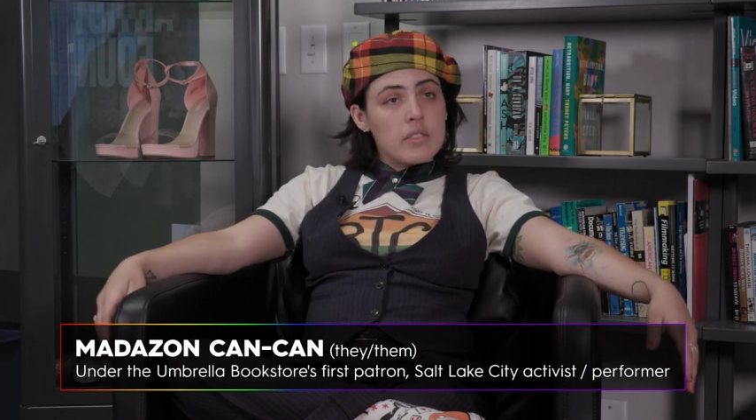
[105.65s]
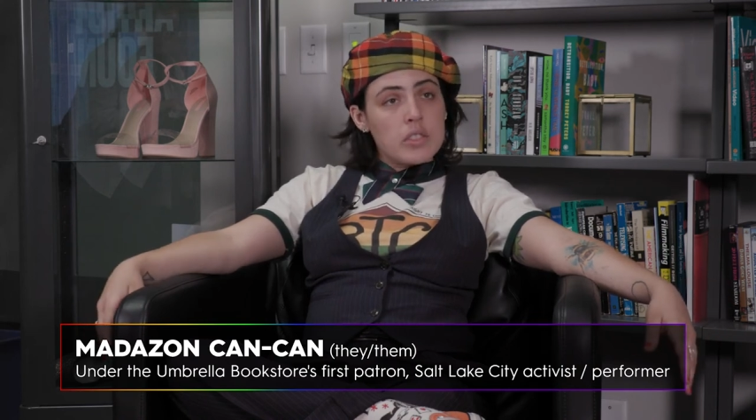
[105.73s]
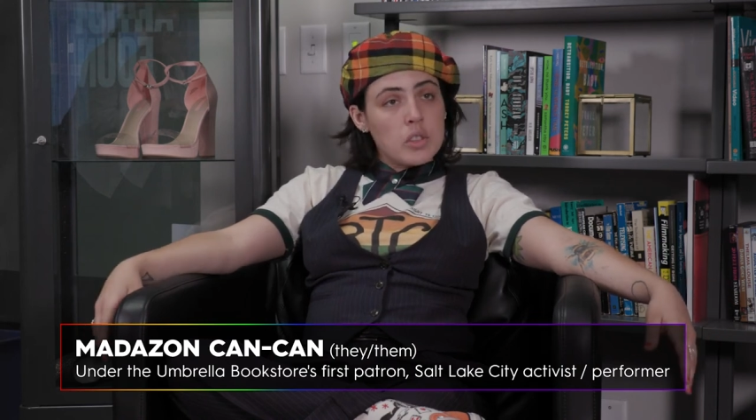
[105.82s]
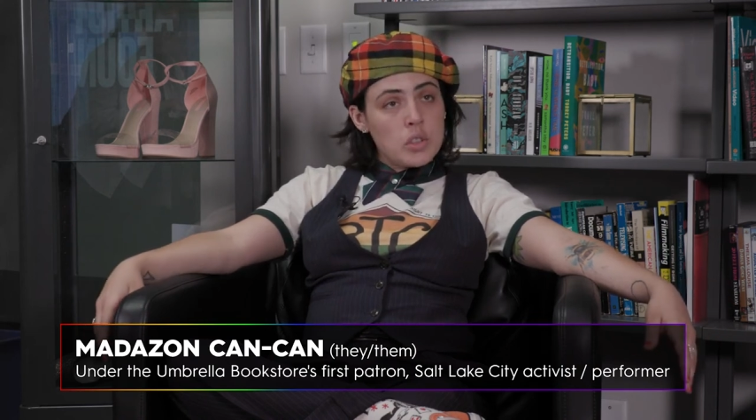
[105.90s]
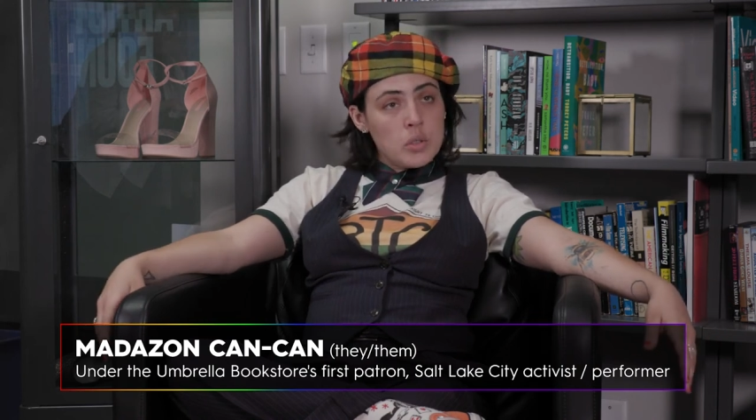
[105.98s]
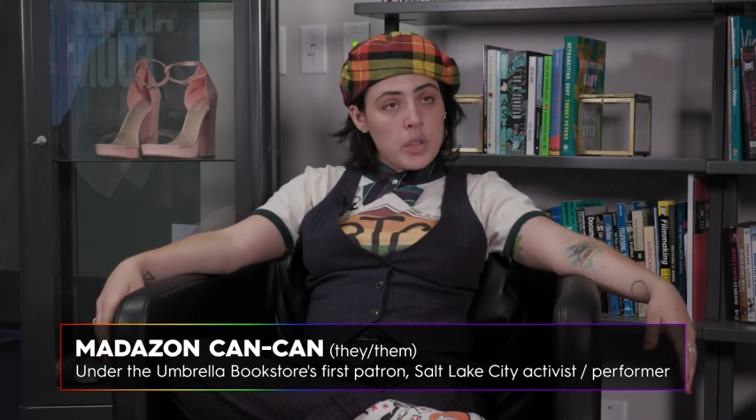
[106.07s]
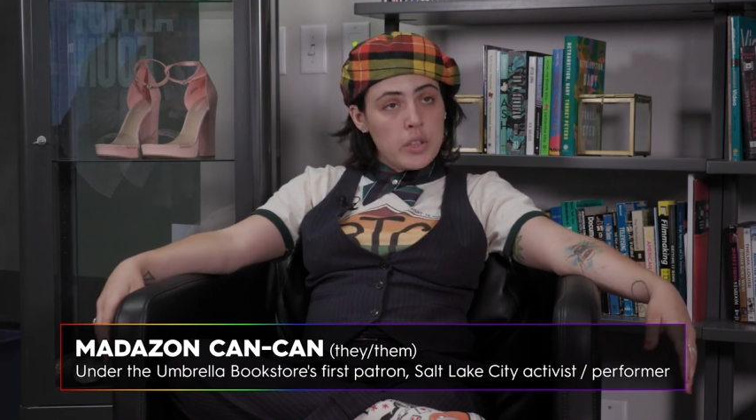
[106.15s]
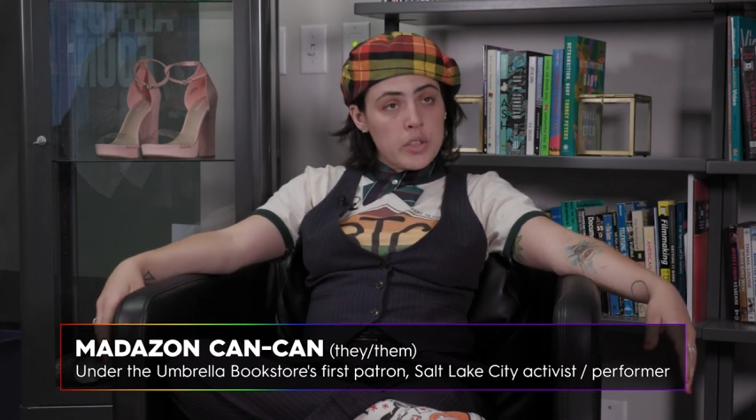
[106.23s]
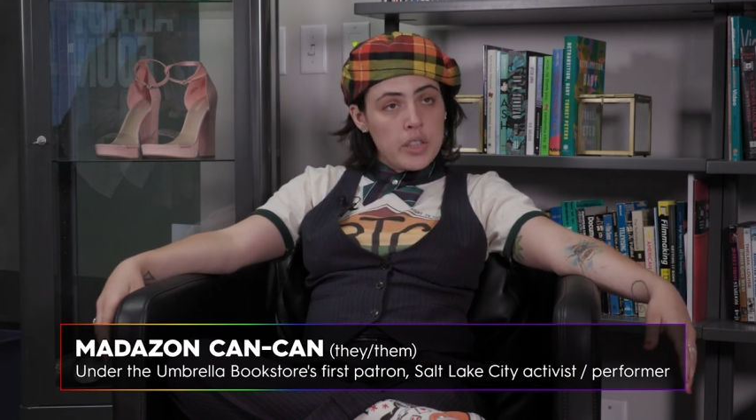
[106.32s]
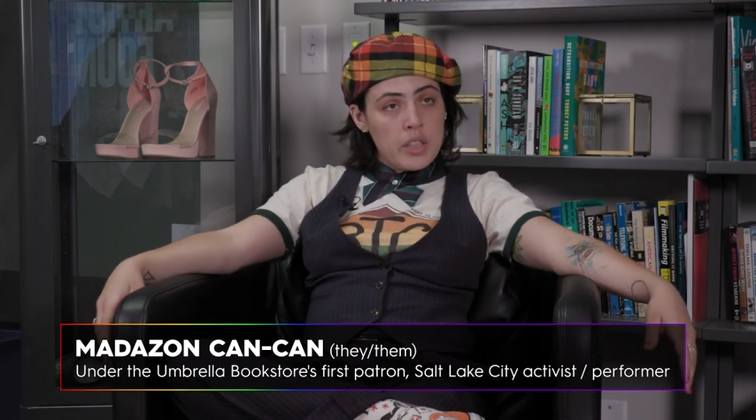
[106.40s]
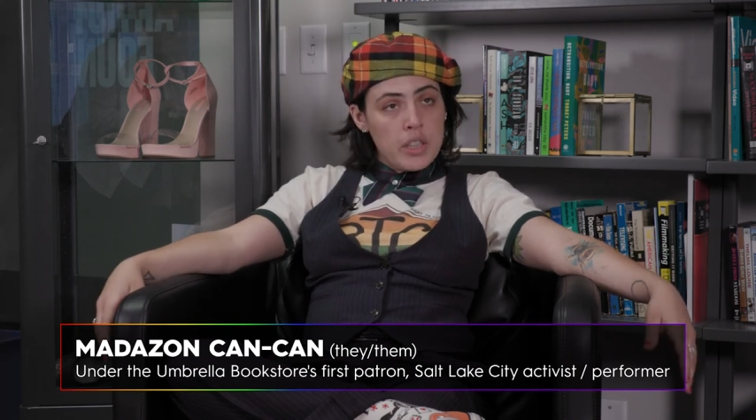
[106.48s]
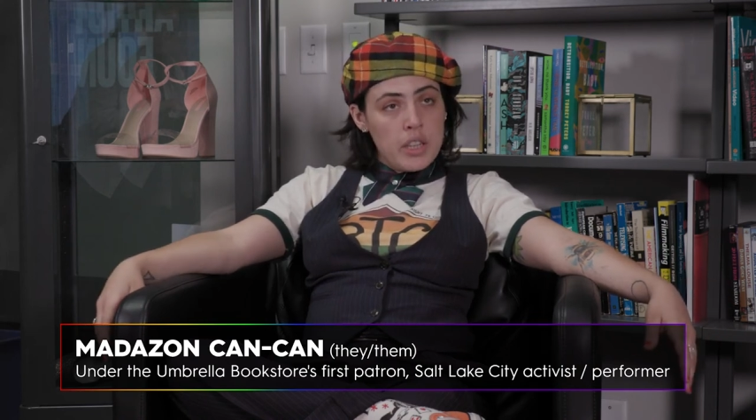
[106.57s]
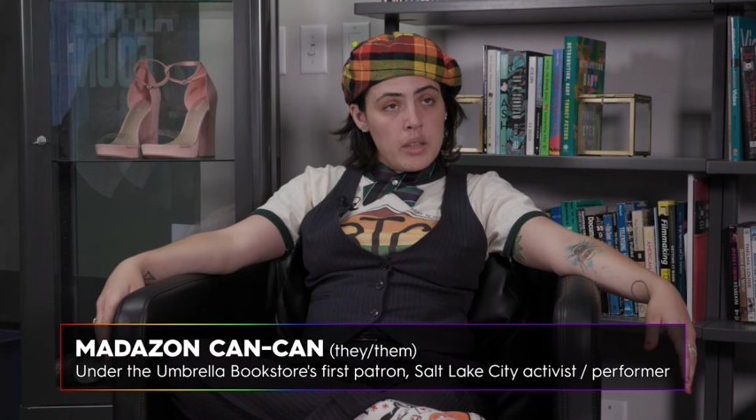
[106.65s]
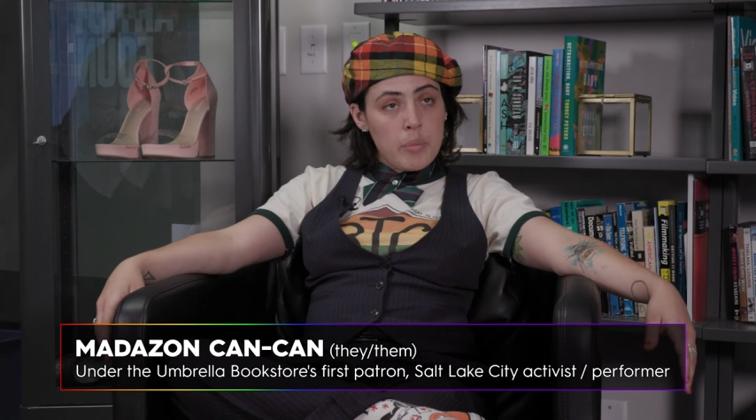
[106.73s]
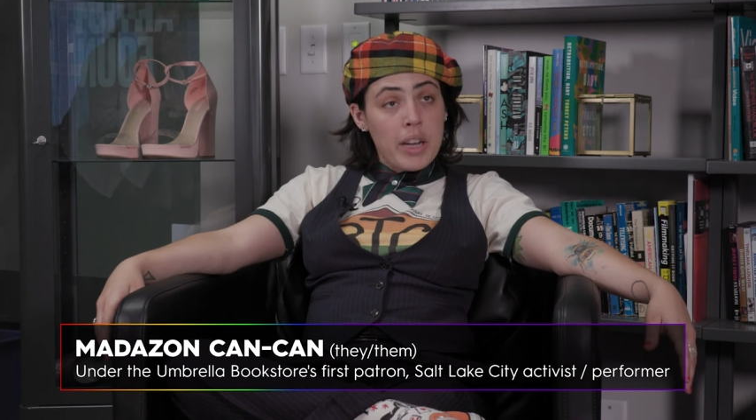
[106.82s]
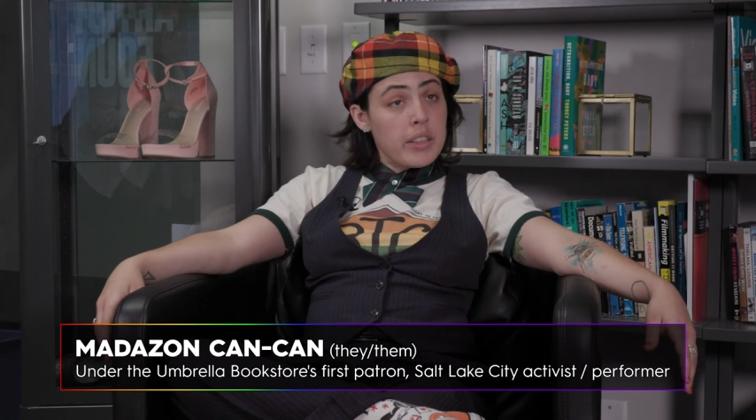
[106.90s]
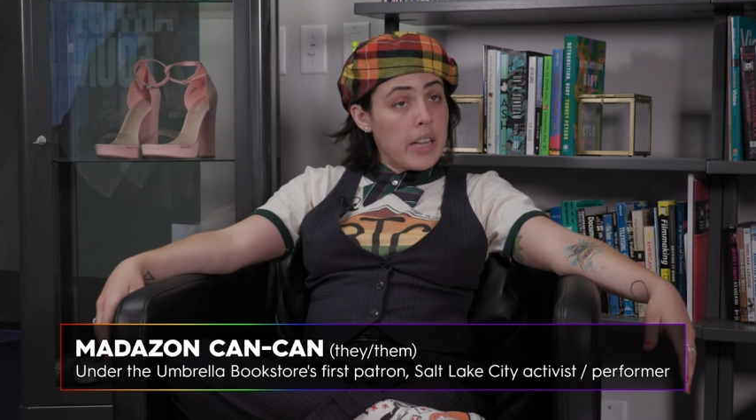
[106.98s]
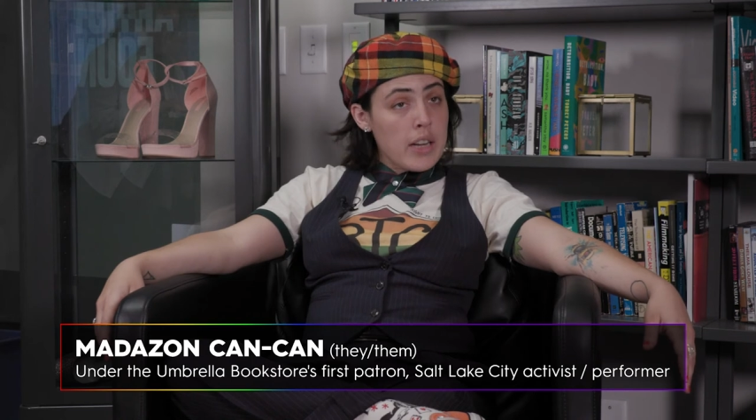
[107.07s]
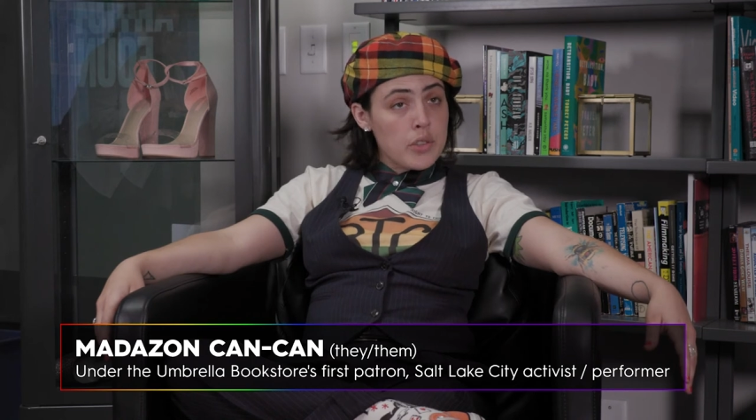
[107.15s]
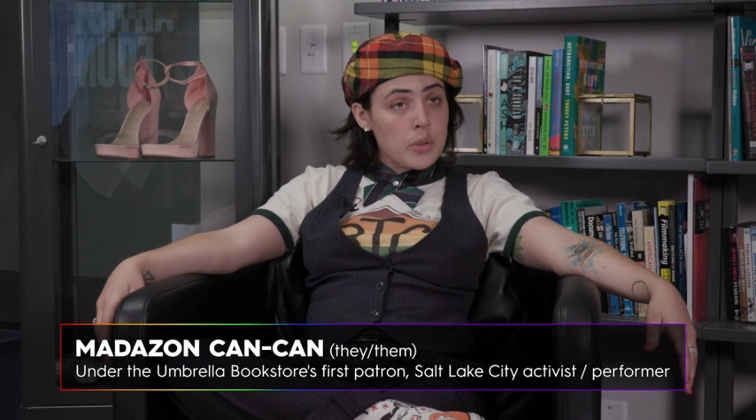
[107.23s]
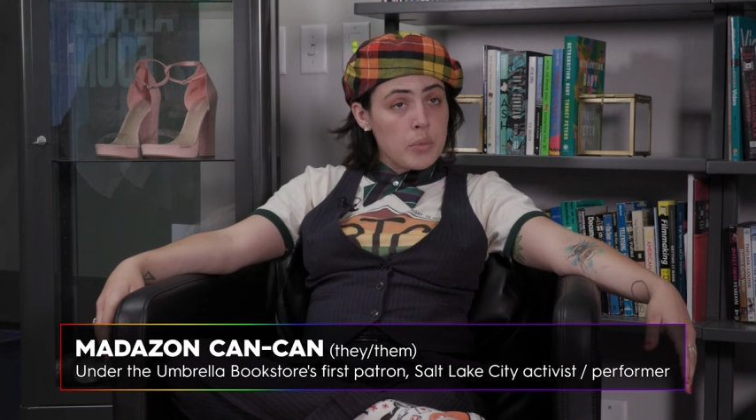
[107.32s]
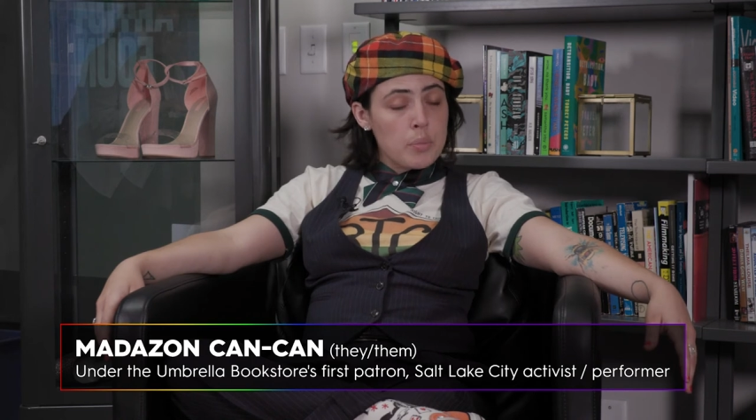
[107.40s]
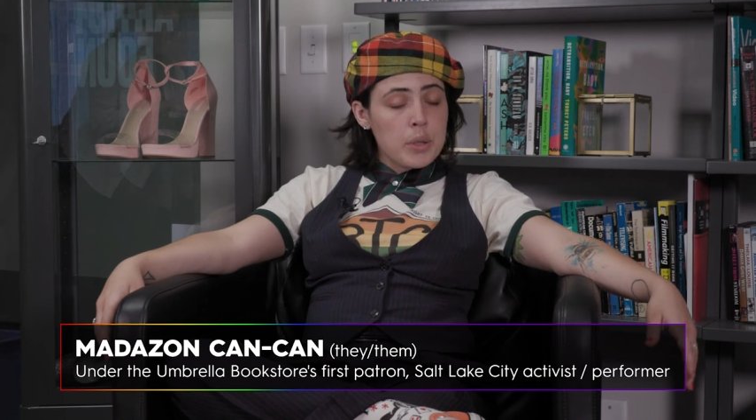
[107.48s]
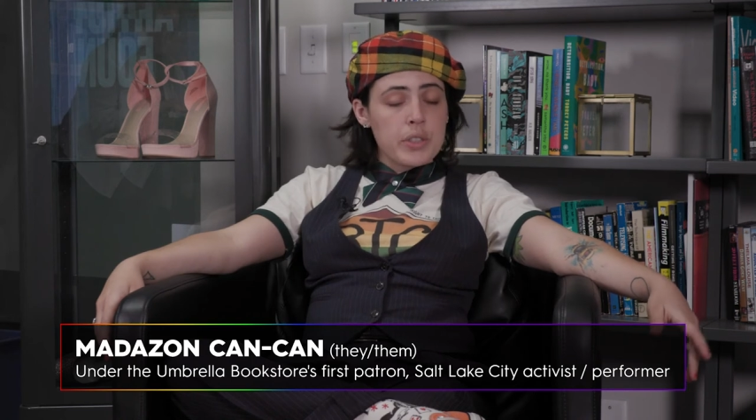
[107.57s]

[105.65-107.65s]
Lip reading: situation in my classroom,